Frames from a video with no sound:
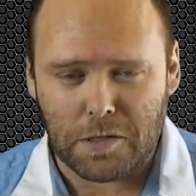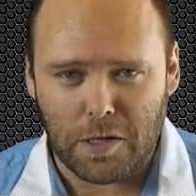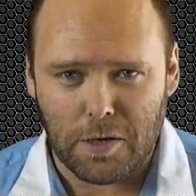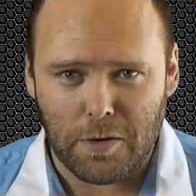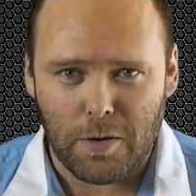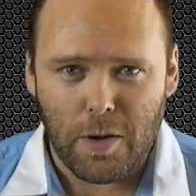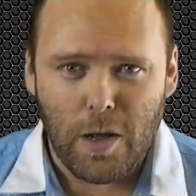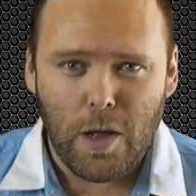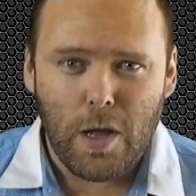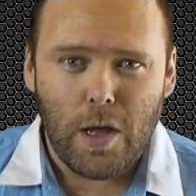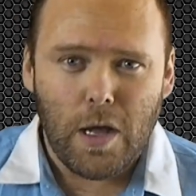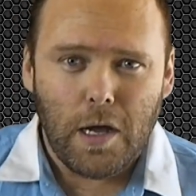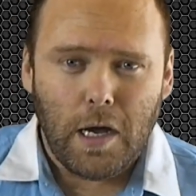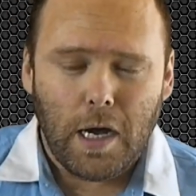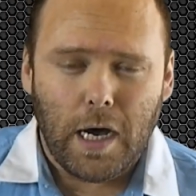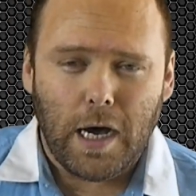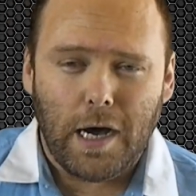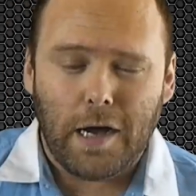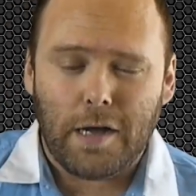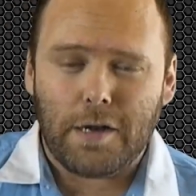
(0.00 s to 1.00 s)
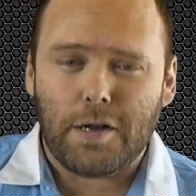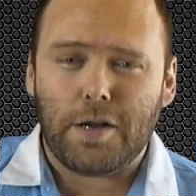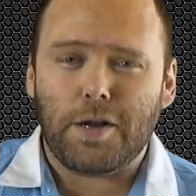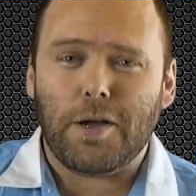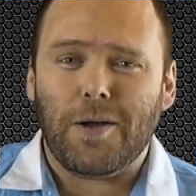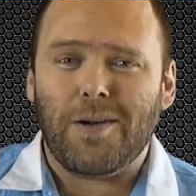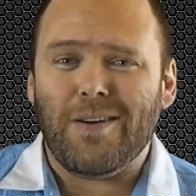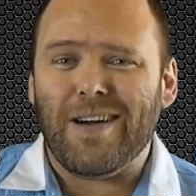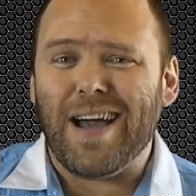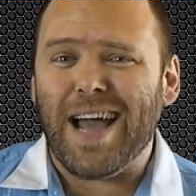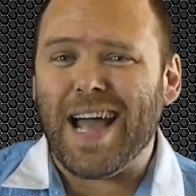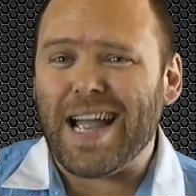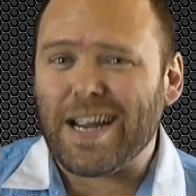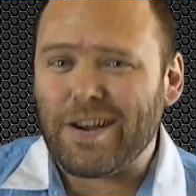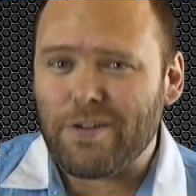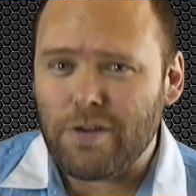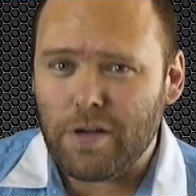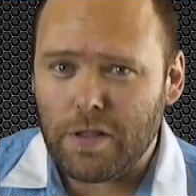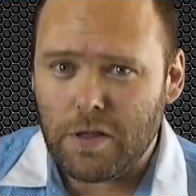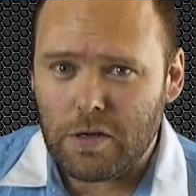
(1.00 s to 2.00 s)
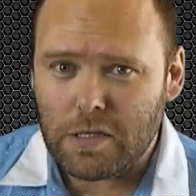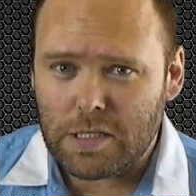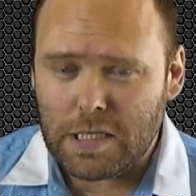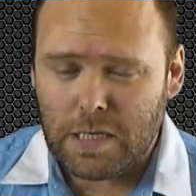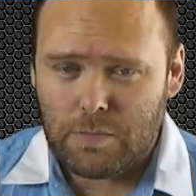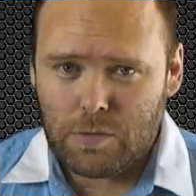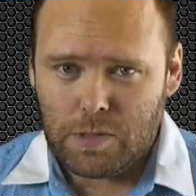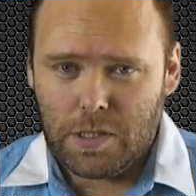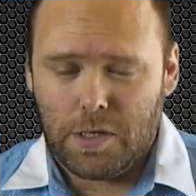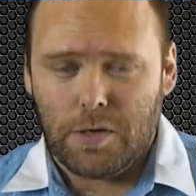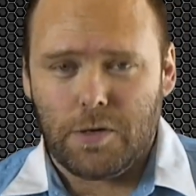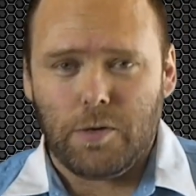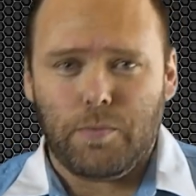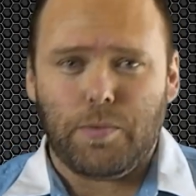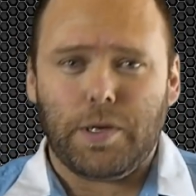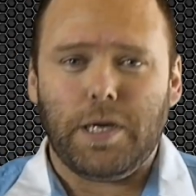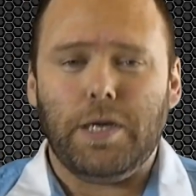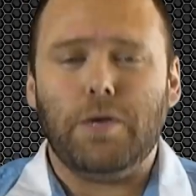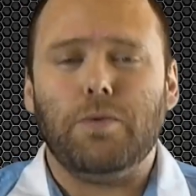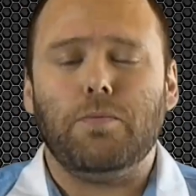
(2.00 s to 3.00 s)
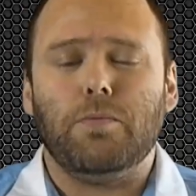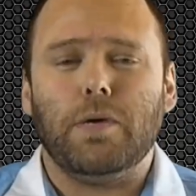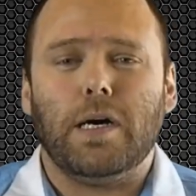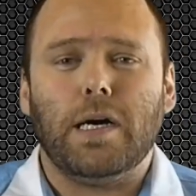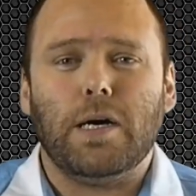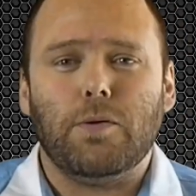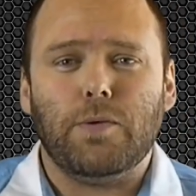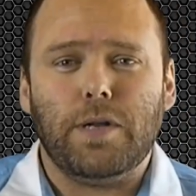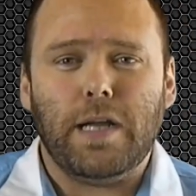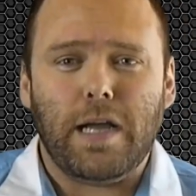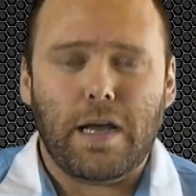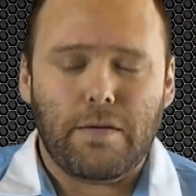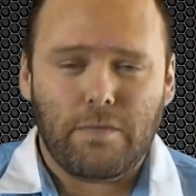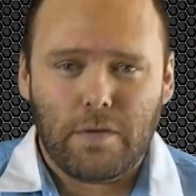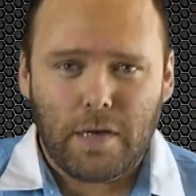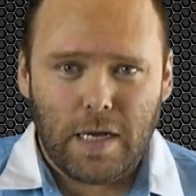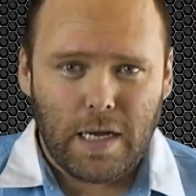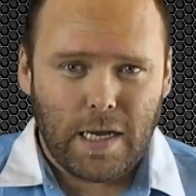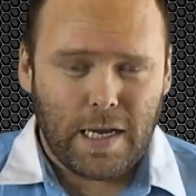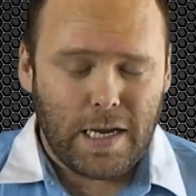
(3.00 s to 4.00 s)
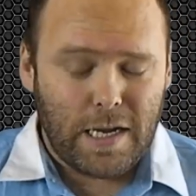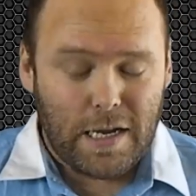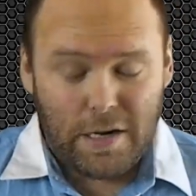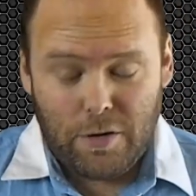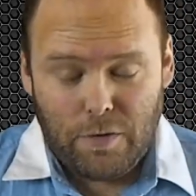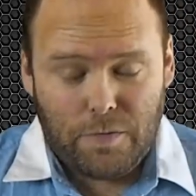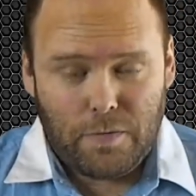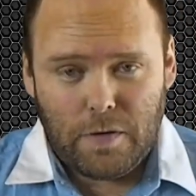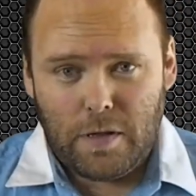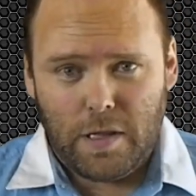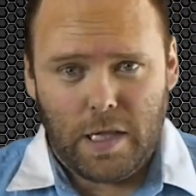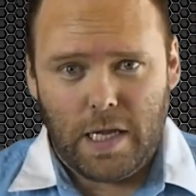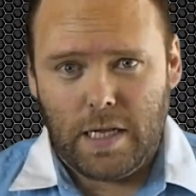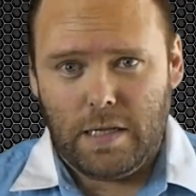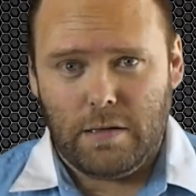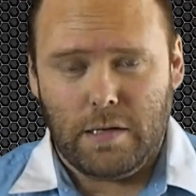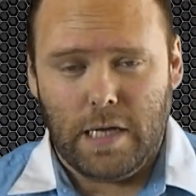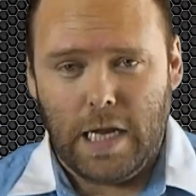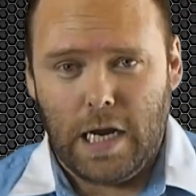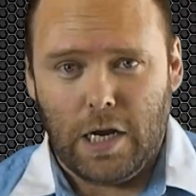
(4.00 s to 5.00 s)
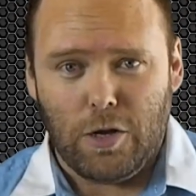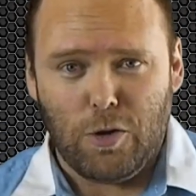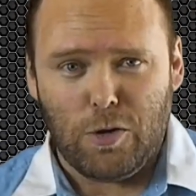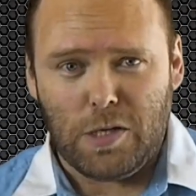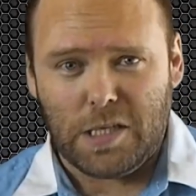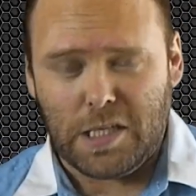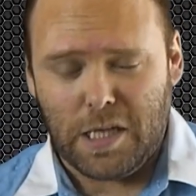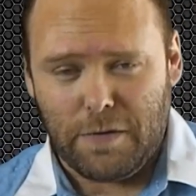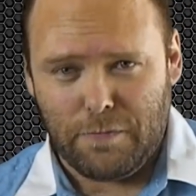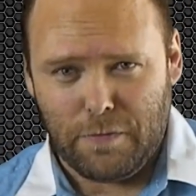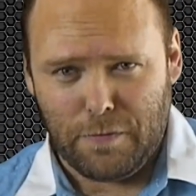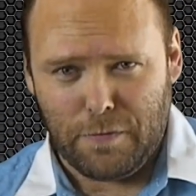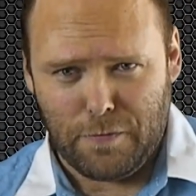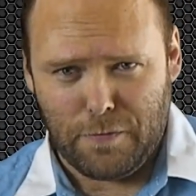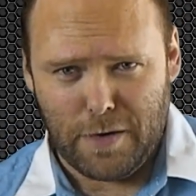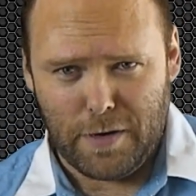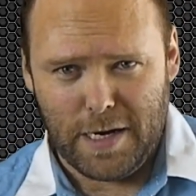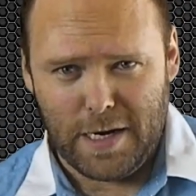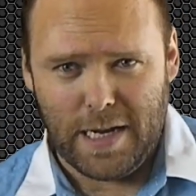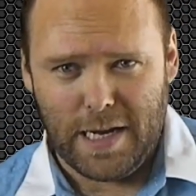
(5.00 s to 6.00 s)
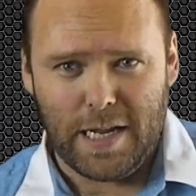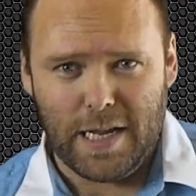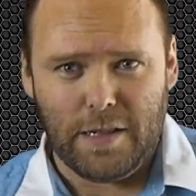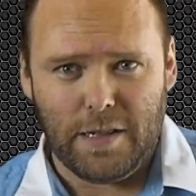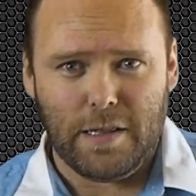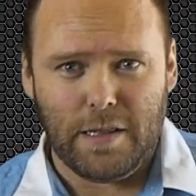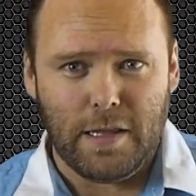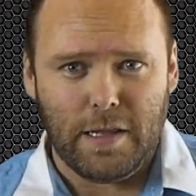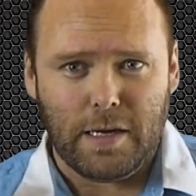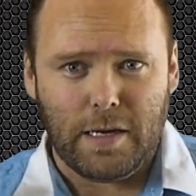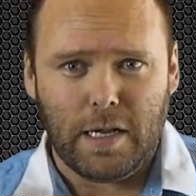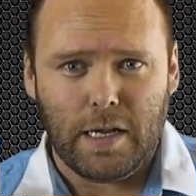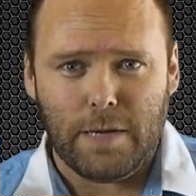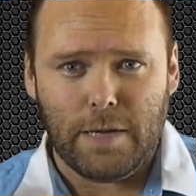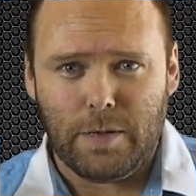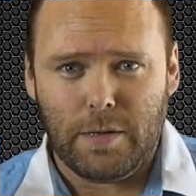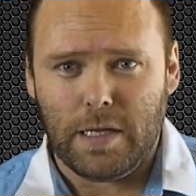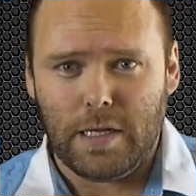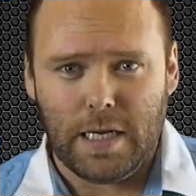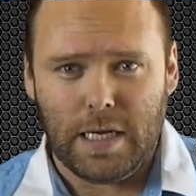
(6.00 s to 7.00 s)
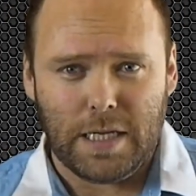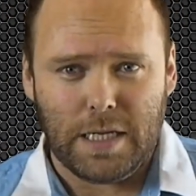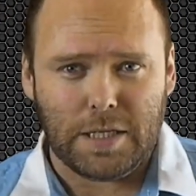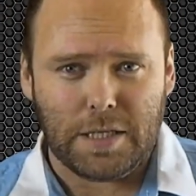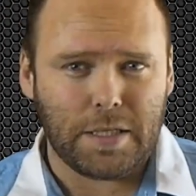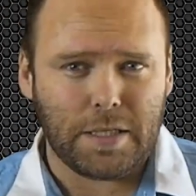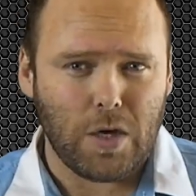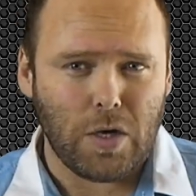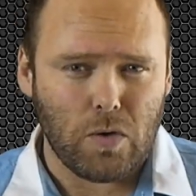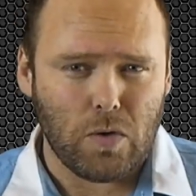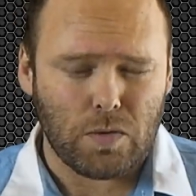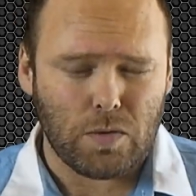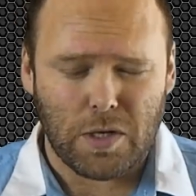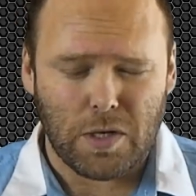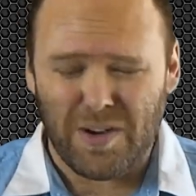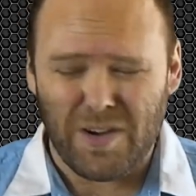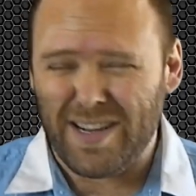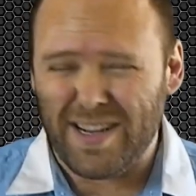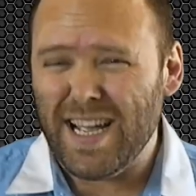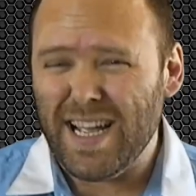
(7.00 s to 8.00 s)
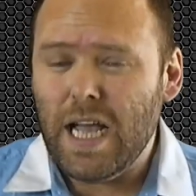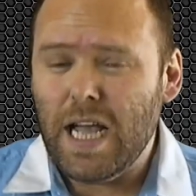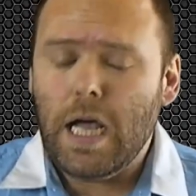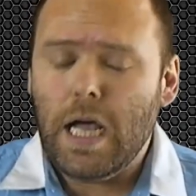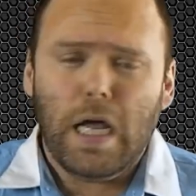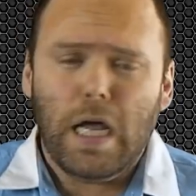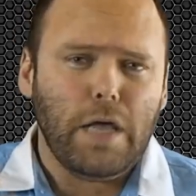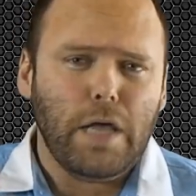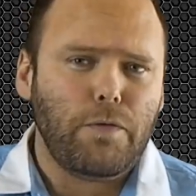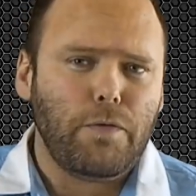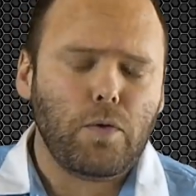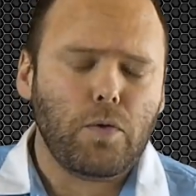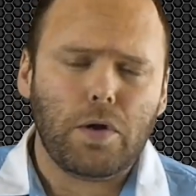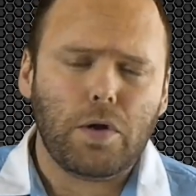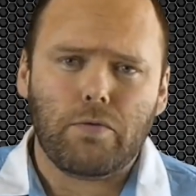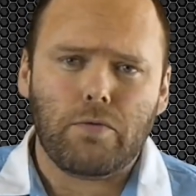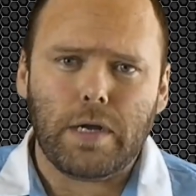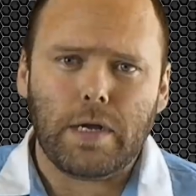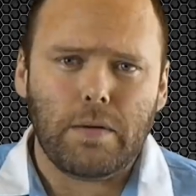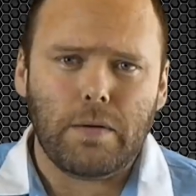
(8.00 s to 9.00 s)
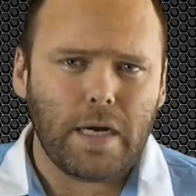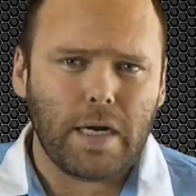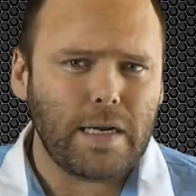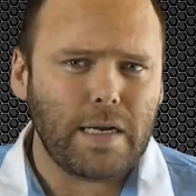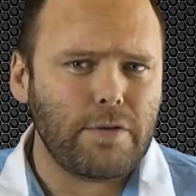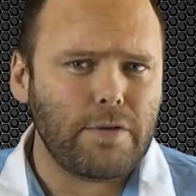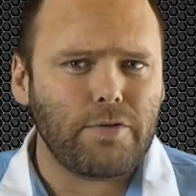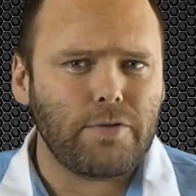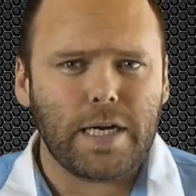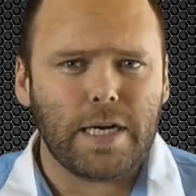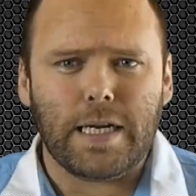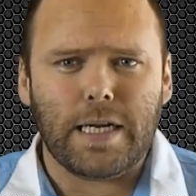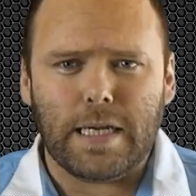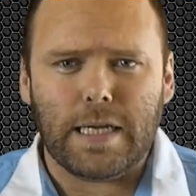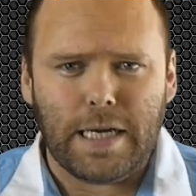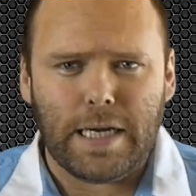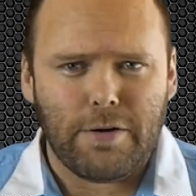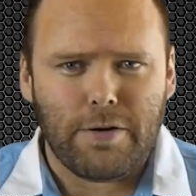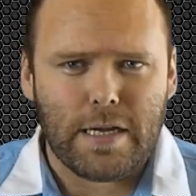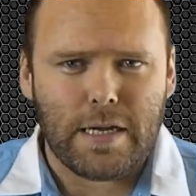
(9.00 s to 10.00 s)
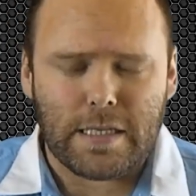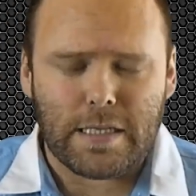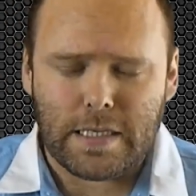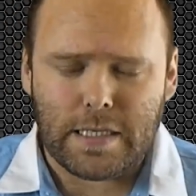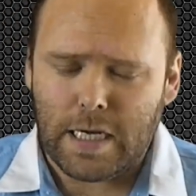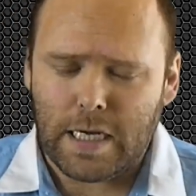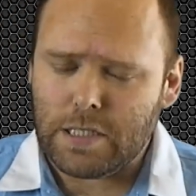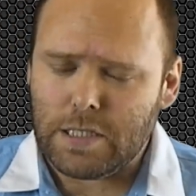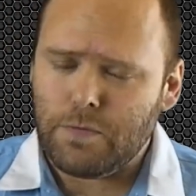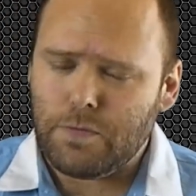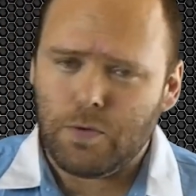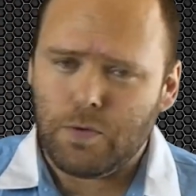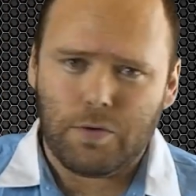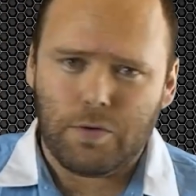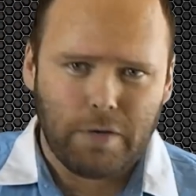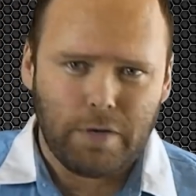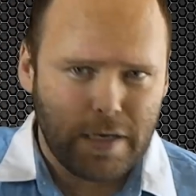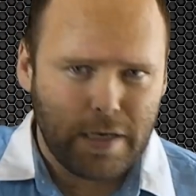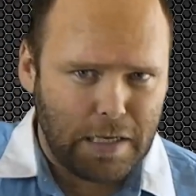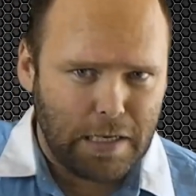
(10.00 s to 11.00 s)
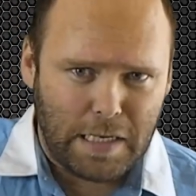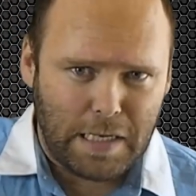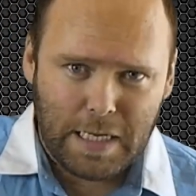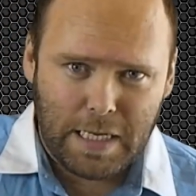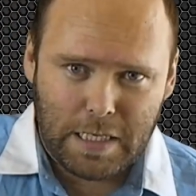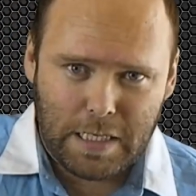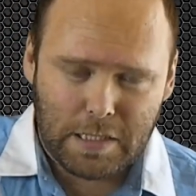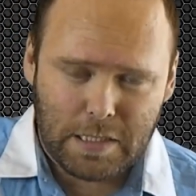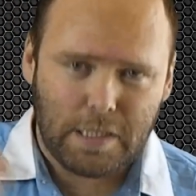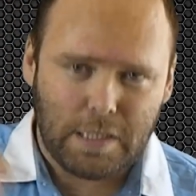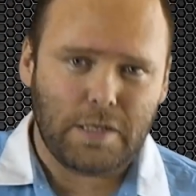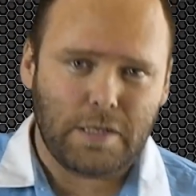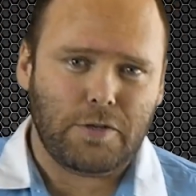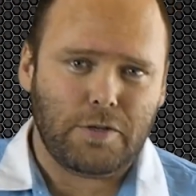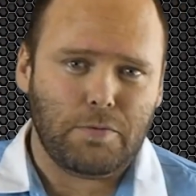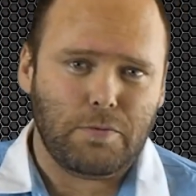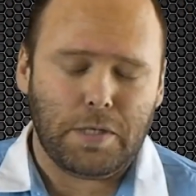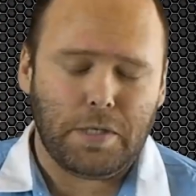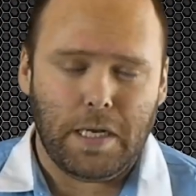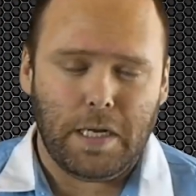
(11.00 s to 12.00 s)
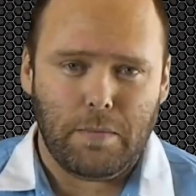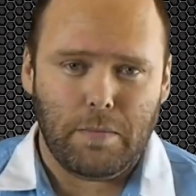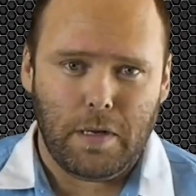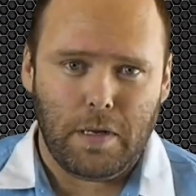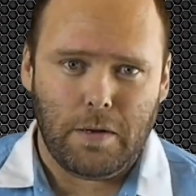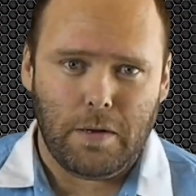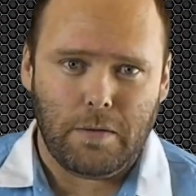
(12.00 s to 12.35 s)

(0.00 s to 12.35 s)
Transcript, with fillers: So uh, I don't know how accurate those numbers are going to be uh, when you have a, a, an offer that includes stuff for free and they're claiming that it's sold. So if you want to read, I didn't read it in great details. If you want to read it, link is in the description down below.